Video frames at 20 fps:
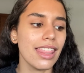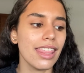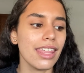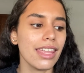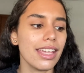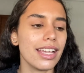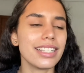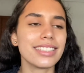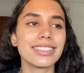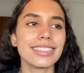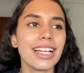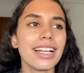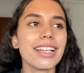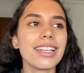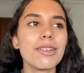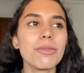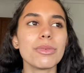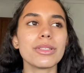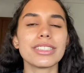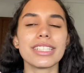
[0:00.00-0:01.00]

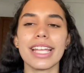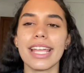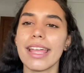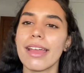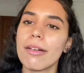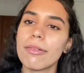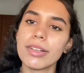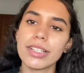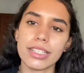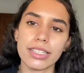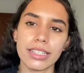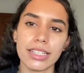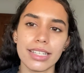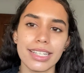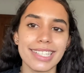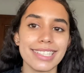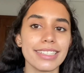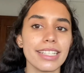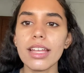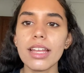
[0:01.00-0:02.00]
exactly what Eric
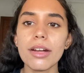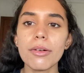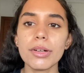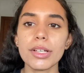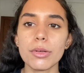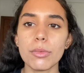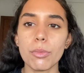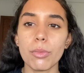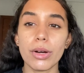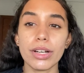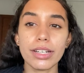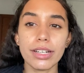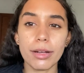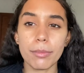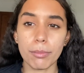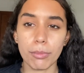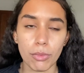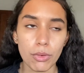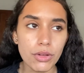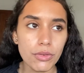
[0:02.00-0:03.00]
needed. Eric wanted a
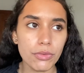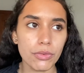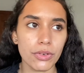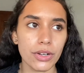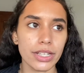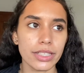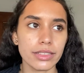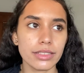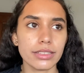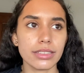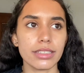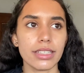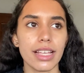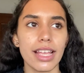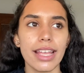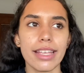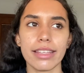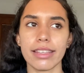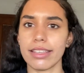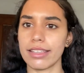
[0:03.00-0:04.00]
boyfriend,
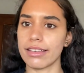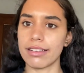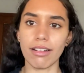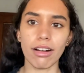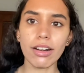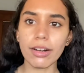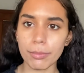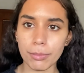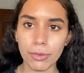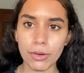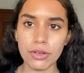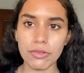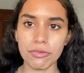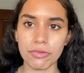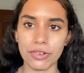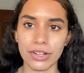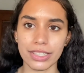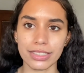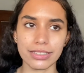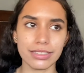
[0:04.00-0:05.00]
and he got a
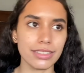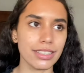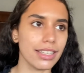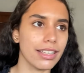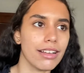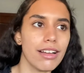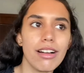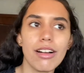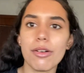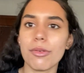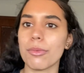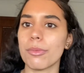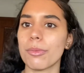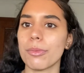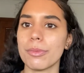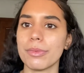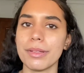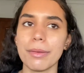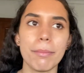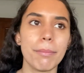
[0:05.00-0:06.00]
boyfriend. He got
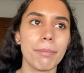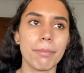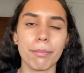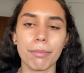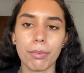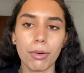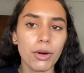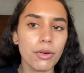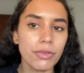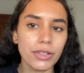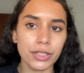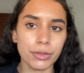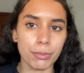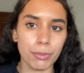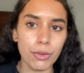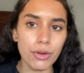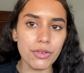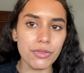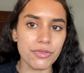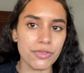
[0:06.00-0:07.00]
the perfect
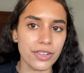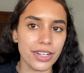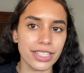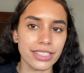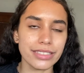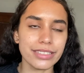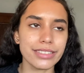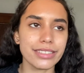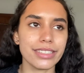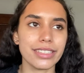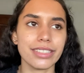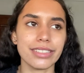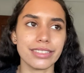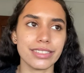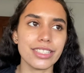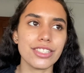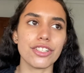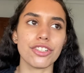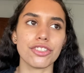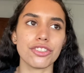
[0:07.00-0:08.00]
boyfriend in
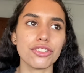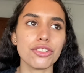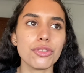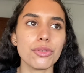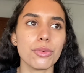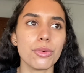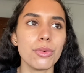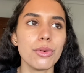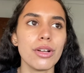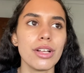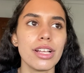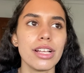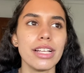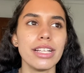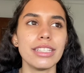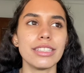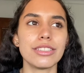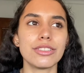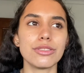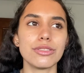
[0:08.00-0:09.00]
season 2.
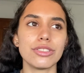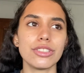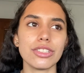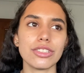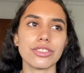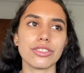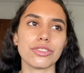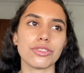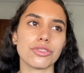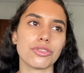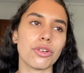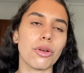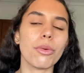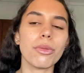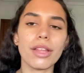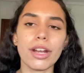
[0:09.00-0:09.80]
To just throw that